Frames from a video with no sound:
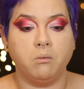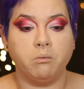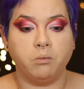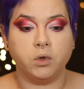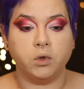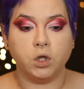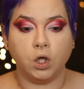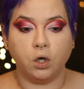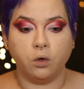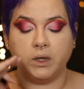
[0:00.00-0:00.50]

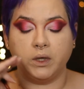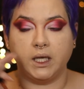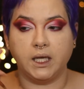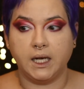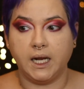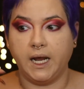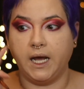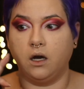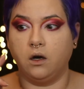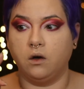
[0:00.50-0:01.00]
not blowing
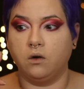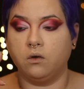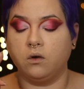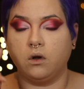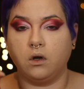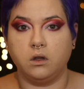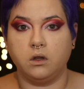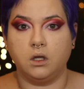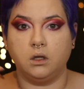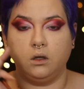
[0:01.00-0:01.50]
it
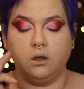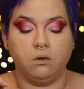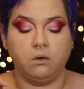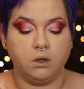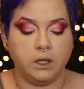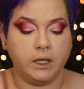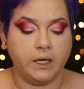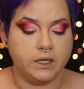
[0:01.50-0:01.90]
out on the lower